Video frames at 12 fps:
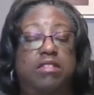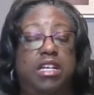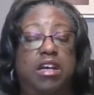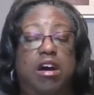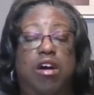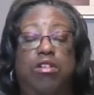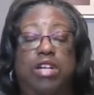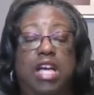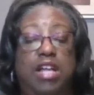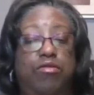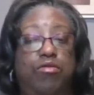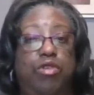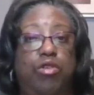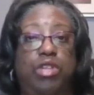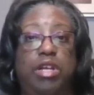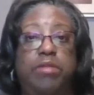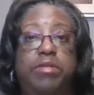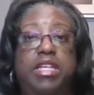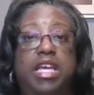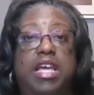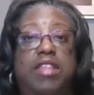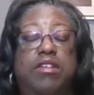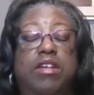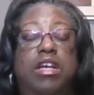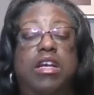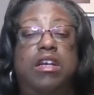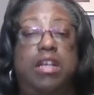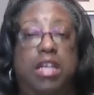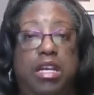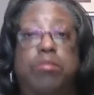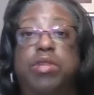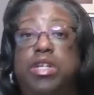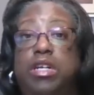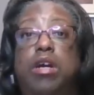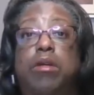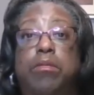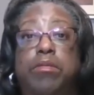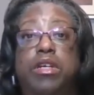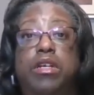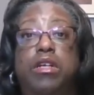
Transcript: they all kind of roll up together and become